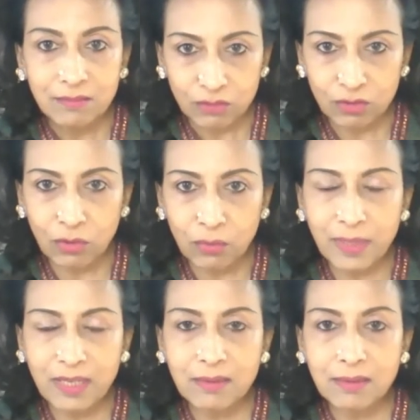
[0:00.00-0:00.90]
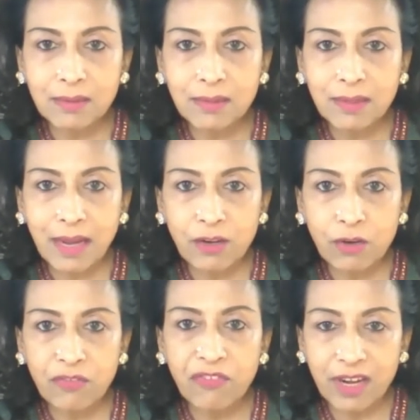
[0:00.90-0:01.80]
so bit uh, kind
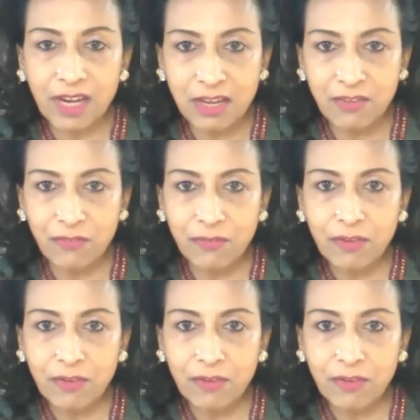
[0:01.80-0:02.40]
of relief